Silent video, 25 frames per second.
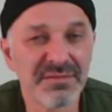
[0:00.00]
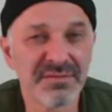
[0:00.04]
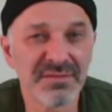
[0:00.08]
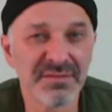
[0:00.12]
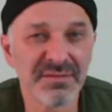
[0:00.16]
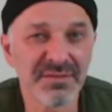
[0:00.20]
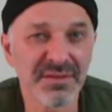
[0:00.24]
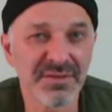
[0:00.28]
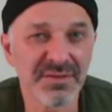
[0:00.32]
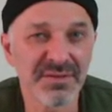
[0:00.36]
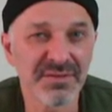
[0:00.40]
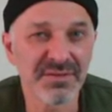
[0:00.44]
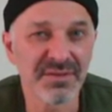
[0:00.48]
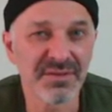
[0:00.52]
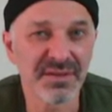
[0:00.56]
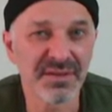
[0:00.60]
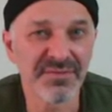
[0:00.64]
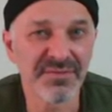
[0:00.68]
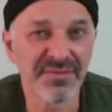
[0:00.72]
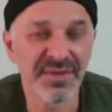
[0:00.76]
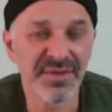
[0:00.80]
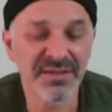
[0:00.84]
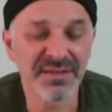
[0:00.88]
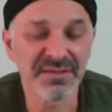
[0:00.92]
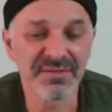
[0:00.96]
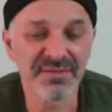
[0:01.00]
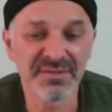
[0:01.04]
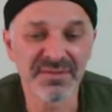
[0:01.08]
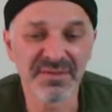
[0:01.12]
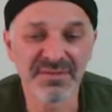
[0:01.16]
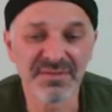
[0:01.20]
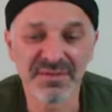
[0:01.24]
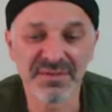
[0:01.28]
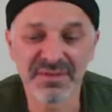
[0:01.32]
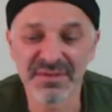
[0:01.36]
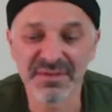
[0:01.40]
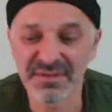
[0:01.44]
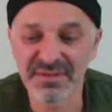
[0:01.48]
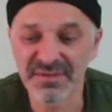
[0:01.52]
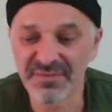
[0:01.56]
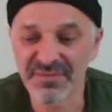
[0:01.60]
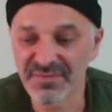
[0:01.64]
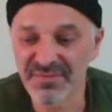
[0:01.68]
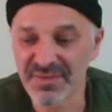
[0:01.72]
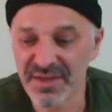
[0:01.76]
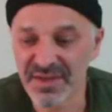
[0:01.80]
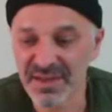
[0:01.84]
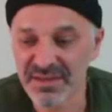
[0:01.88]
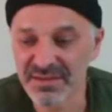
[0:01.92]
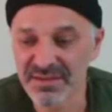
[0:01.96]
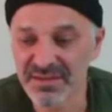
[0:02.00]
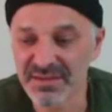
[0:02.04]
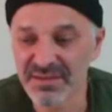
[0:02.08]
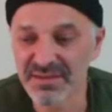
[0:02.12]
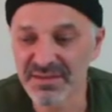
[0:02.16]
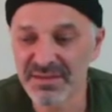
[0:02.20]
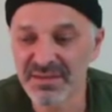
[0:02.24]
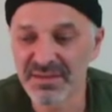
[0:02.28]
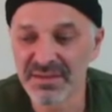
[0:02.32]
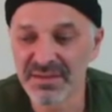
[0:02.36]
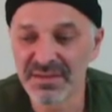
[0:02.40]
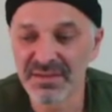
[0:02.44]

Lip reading: is also an effective disinfectant.